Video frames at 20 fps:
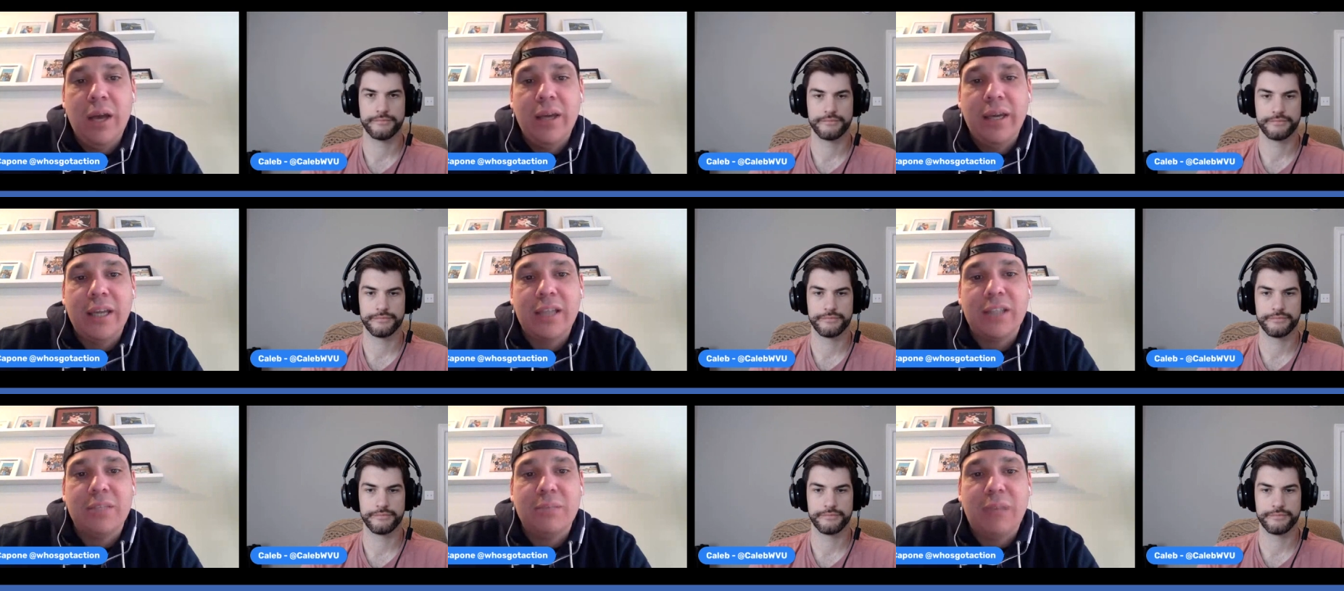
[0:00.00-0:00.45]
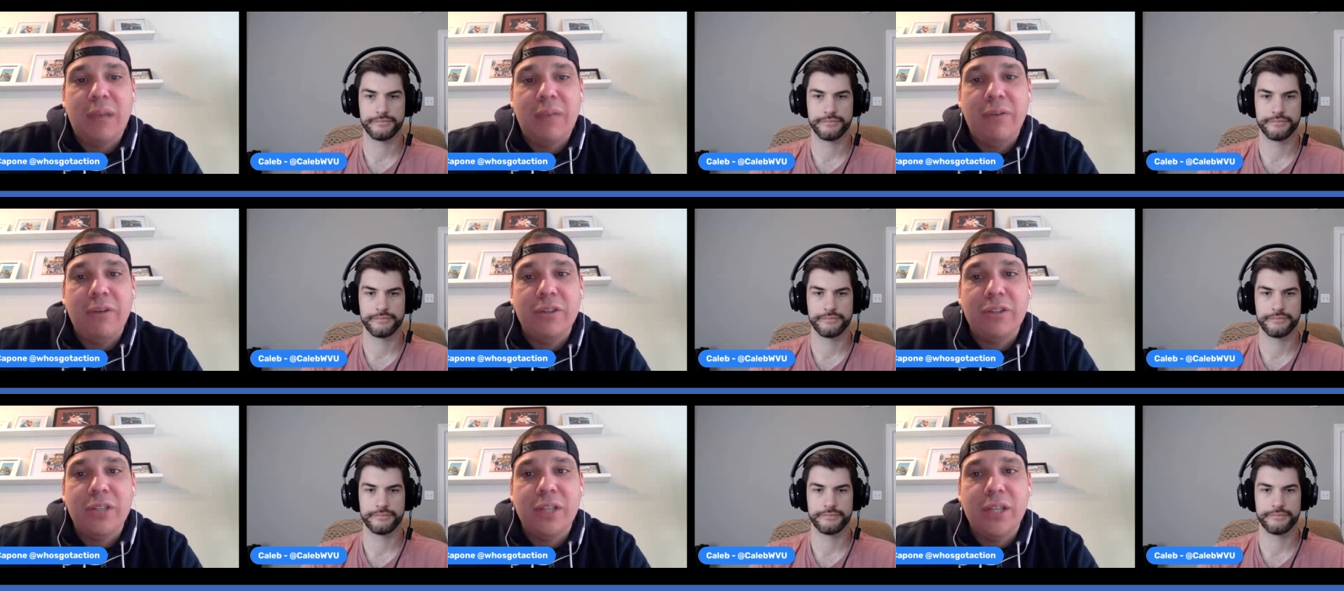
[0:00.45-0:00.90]
Speaker 1: get some
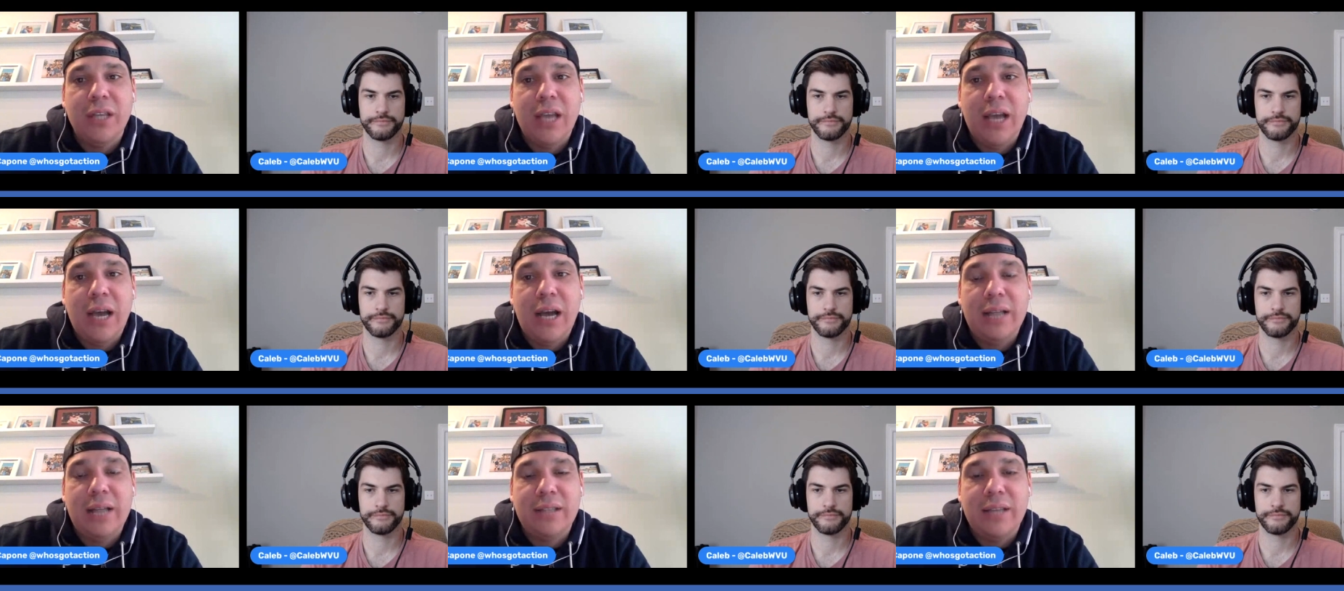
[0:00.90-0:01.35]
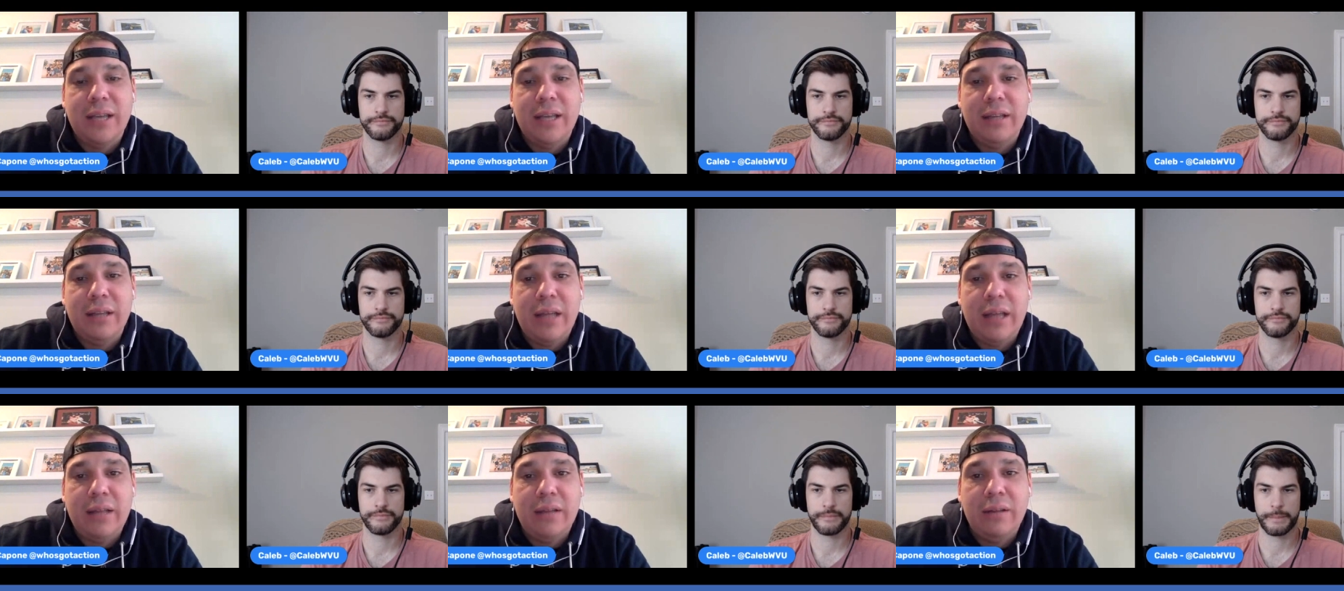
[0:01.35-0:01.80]
diversion in the odds,
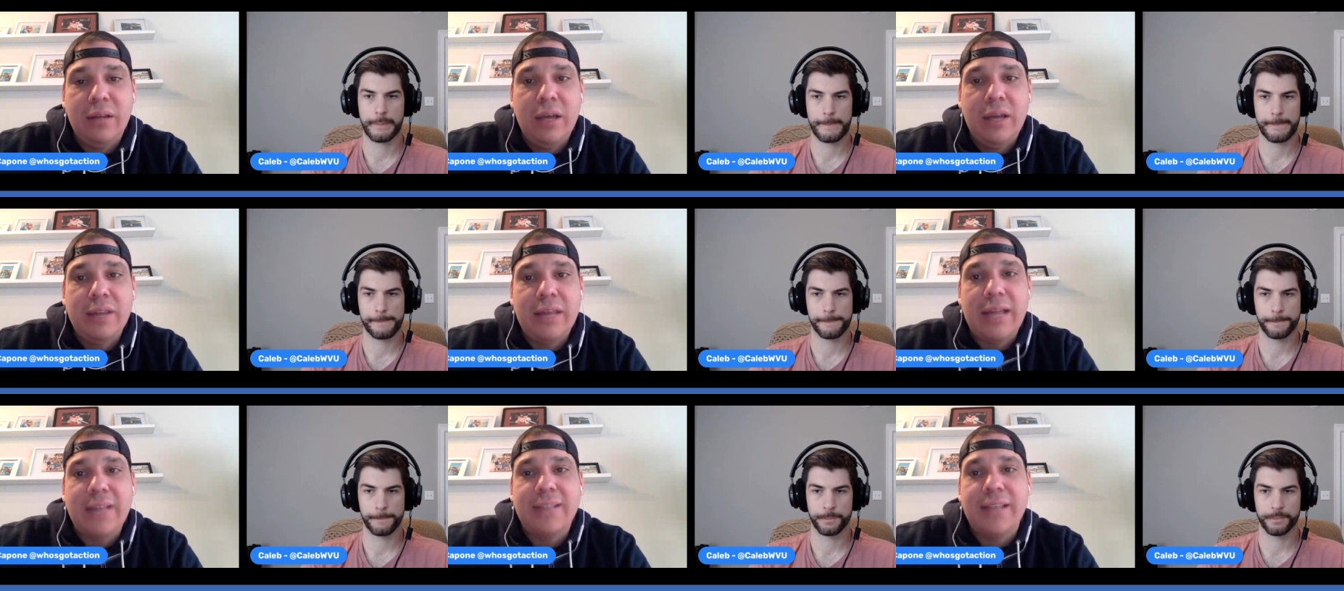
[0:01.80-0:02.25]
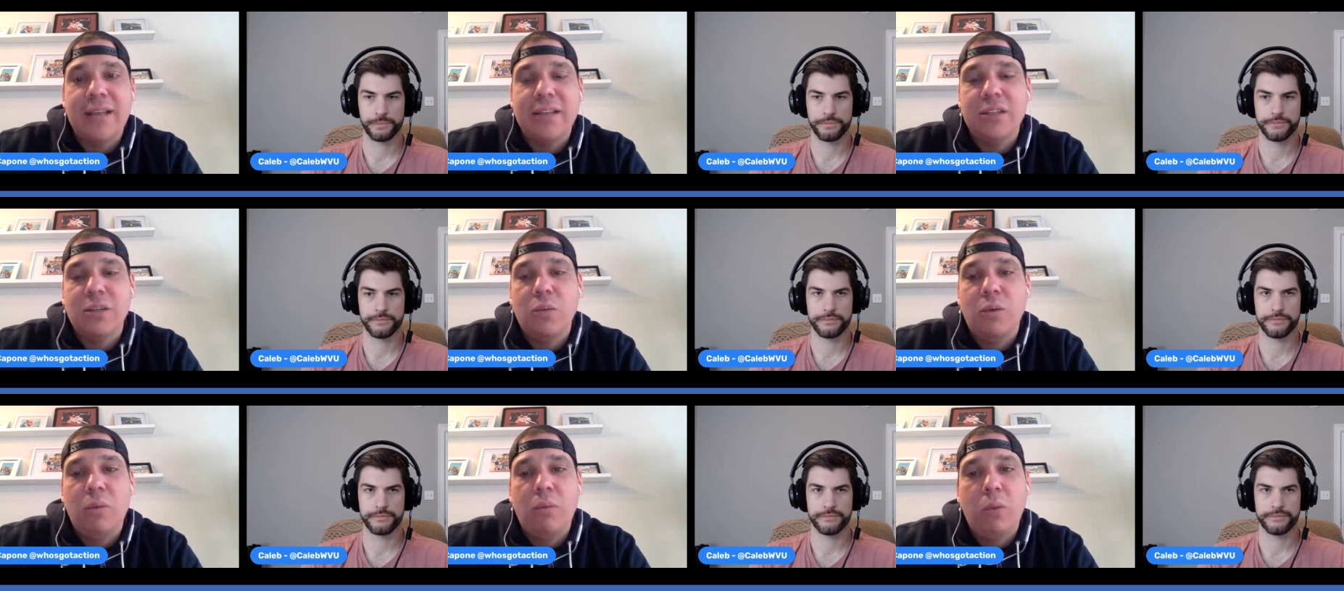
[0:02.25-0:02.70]
and and that ten
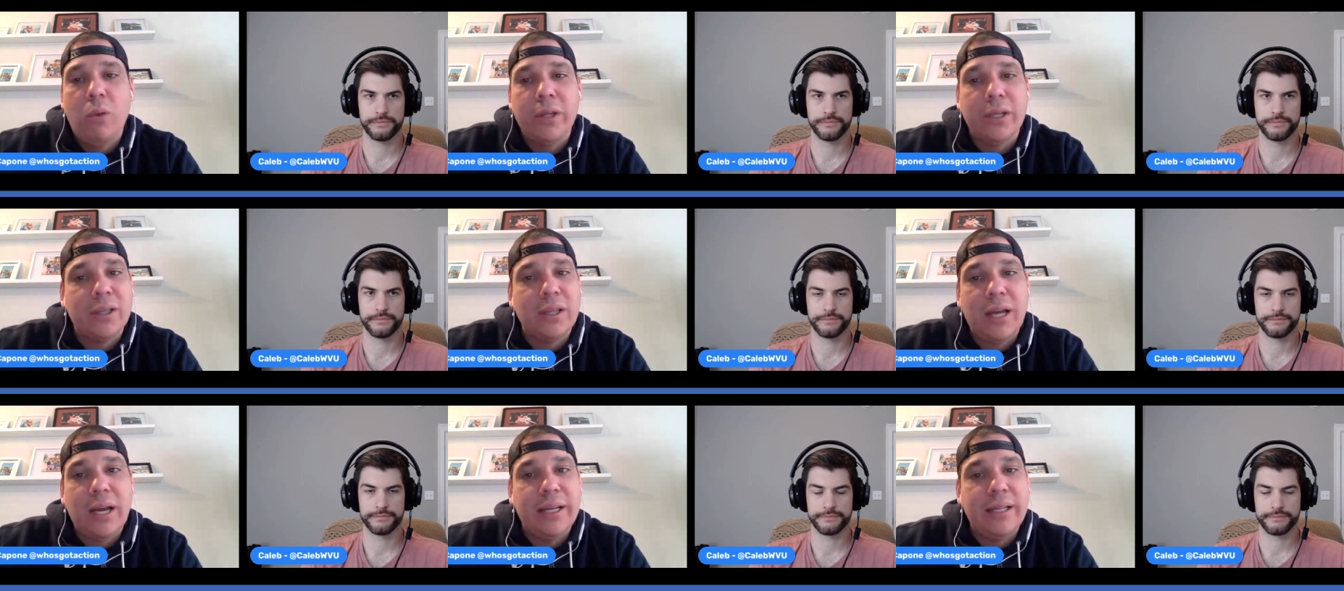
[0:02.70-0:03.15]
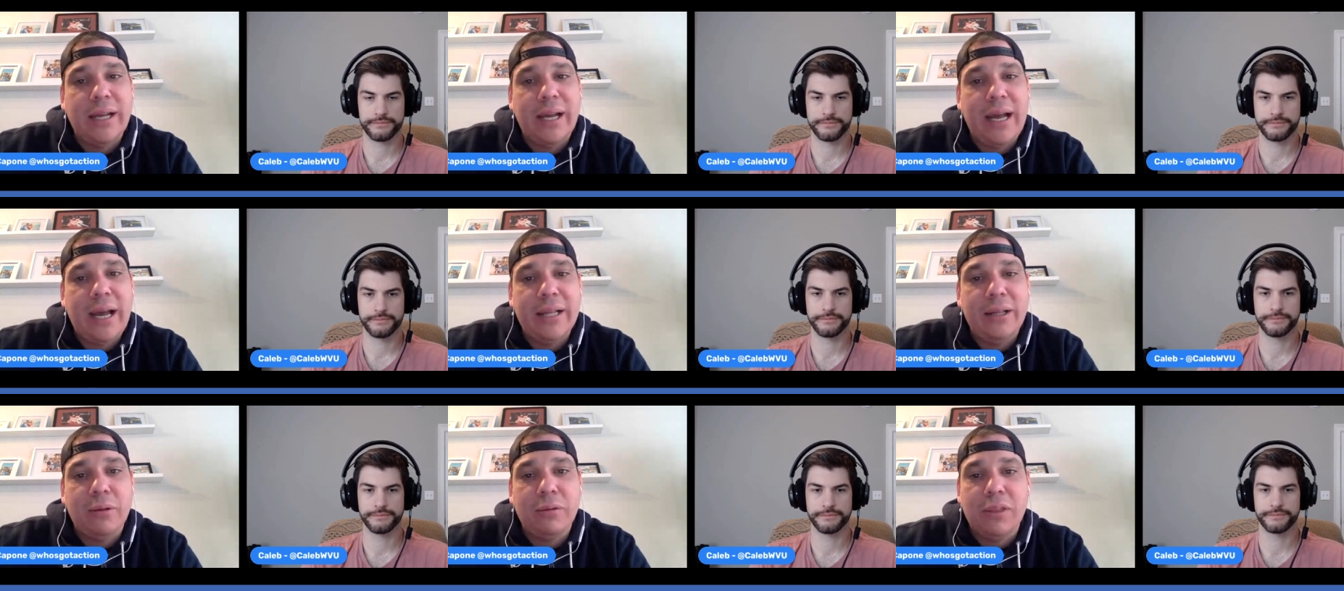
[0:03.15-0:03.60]
to one morning line
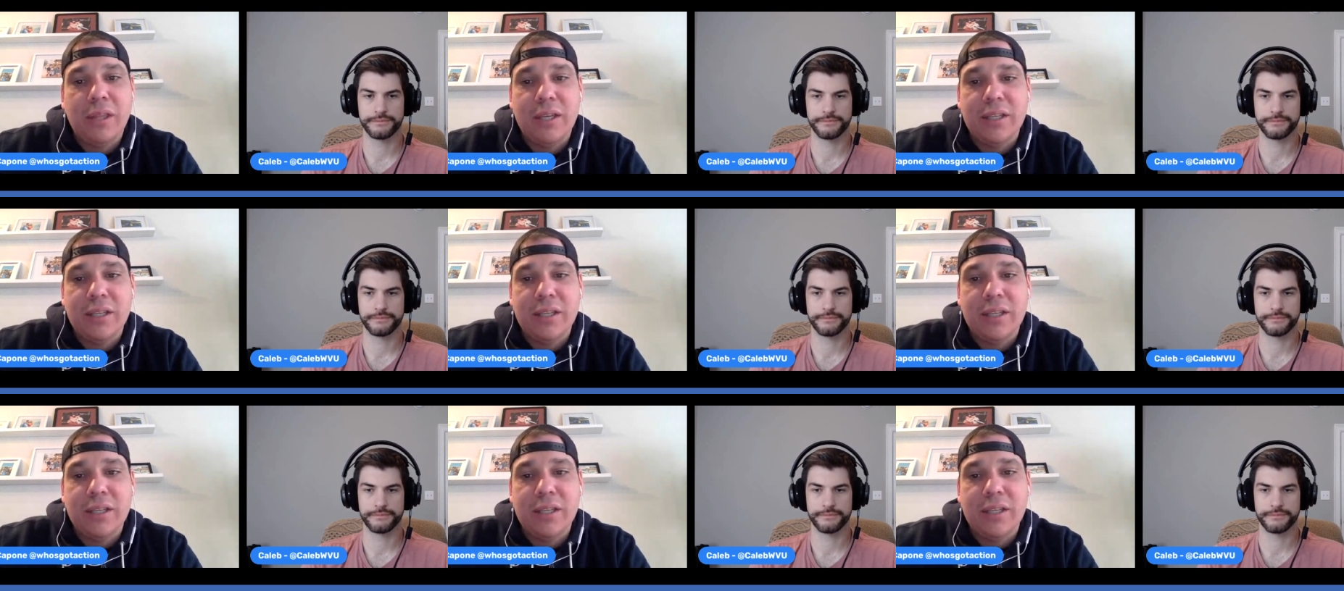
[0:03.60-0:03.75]
I, I don't